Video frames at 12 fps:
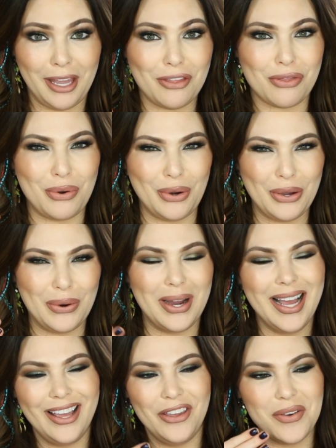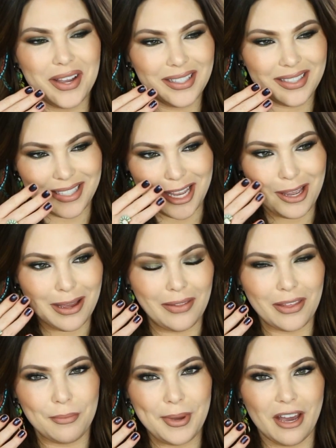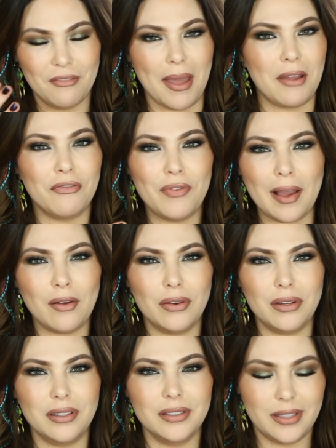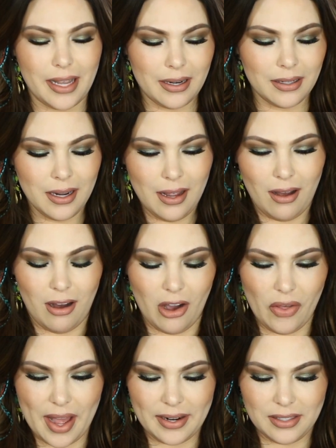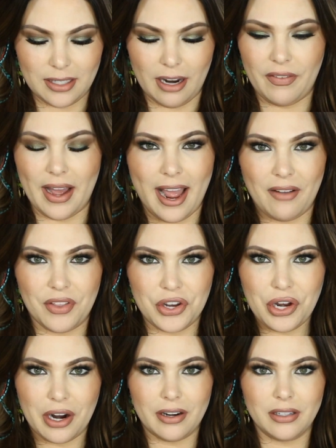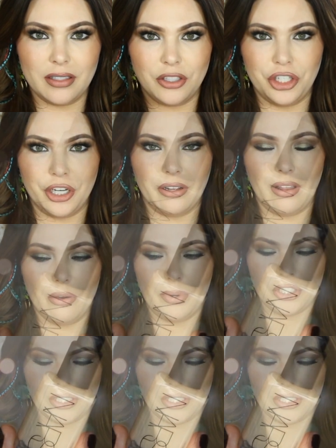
through. You can see a little bit of my freckles and all that stuff. I have the NARS Sheer Glow, which